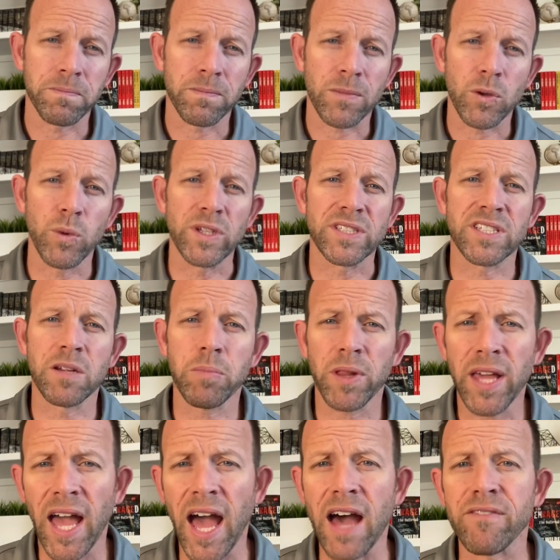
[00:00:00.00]
We simply
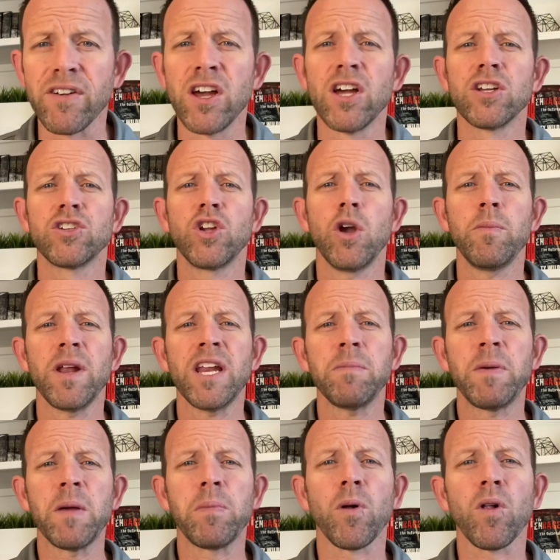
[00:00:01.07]
have too many
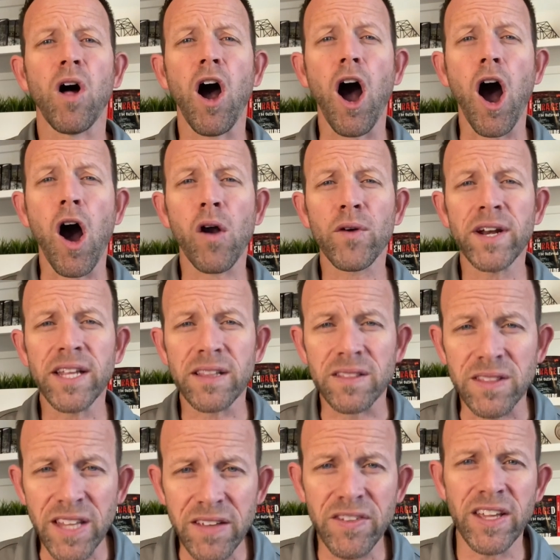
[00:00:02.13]
people already
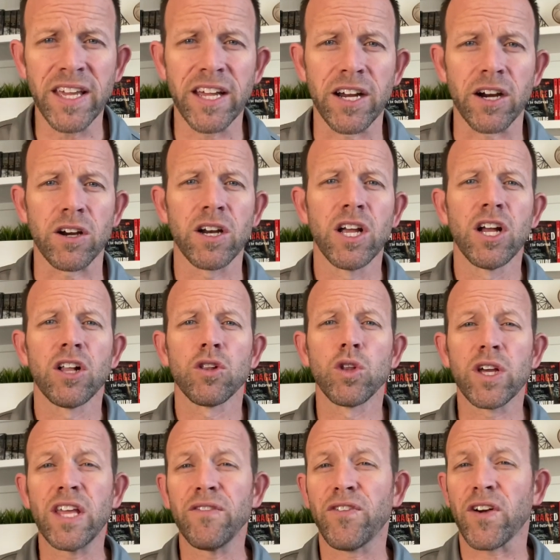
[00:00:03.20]
living here
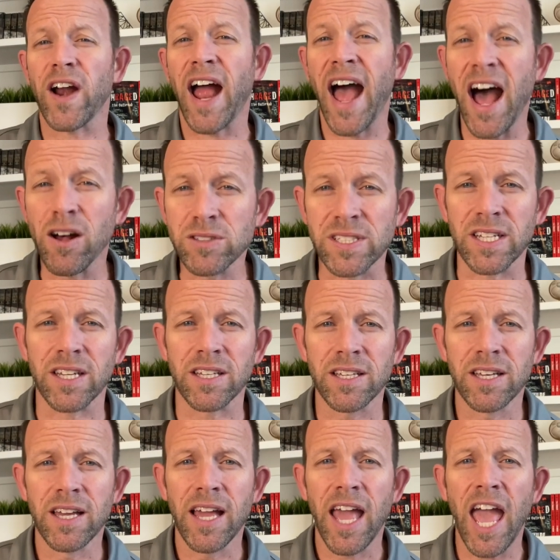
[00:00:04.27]
looking for housing,
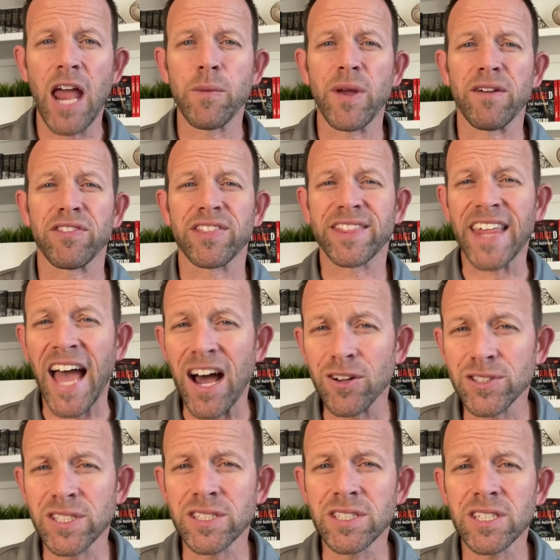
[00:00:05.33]
and we have
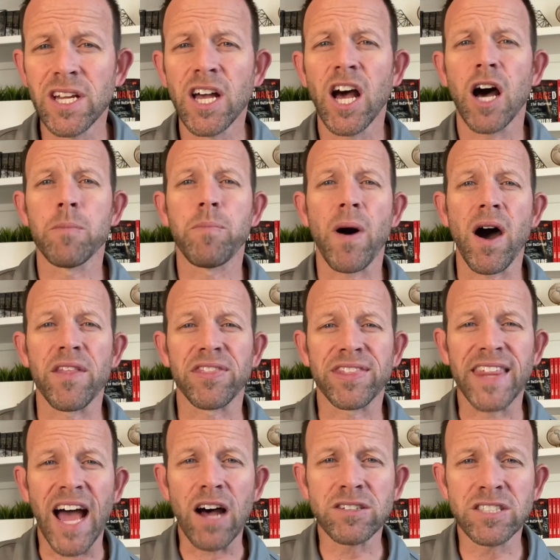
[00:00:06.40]
thousands upon
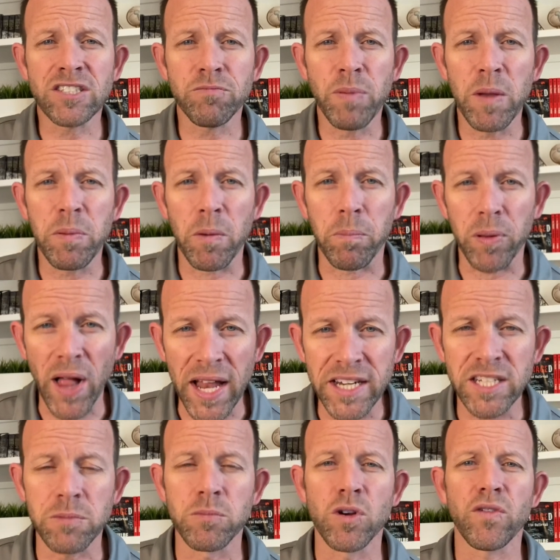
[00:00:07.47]
thousands of people planning
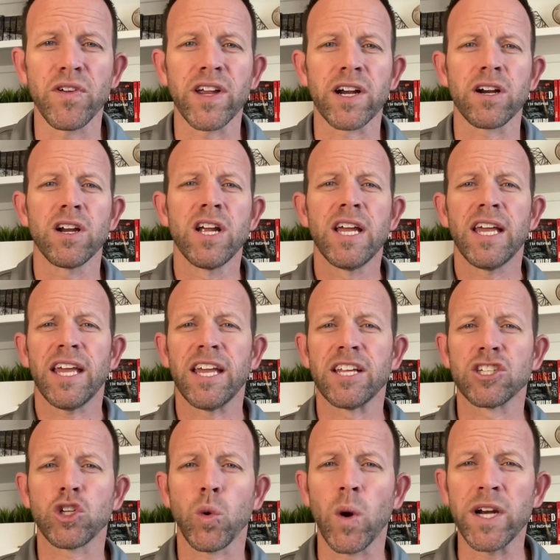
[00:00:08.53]
to move here
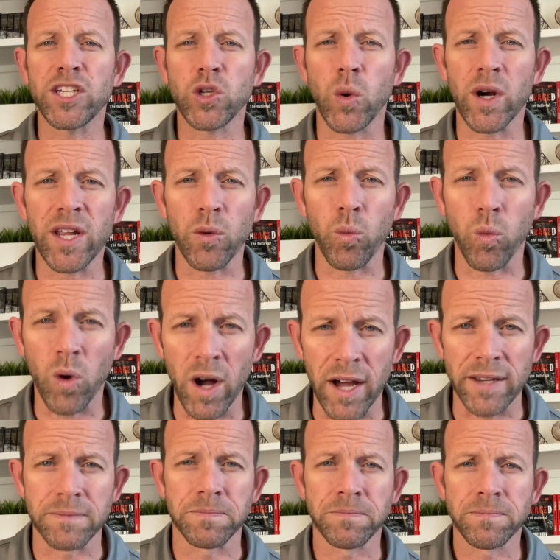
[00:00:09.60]
in
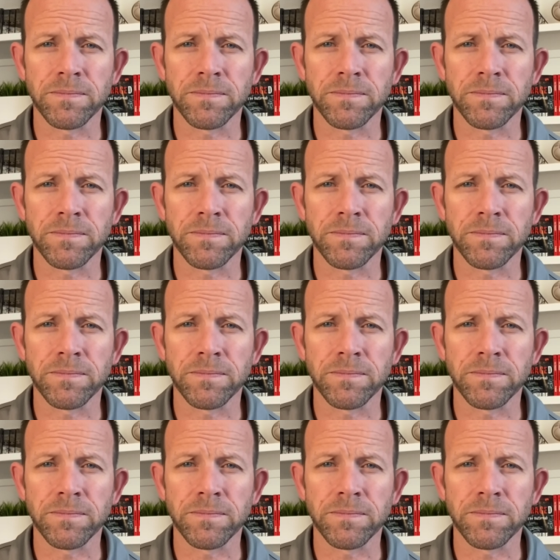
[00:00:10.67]
2021.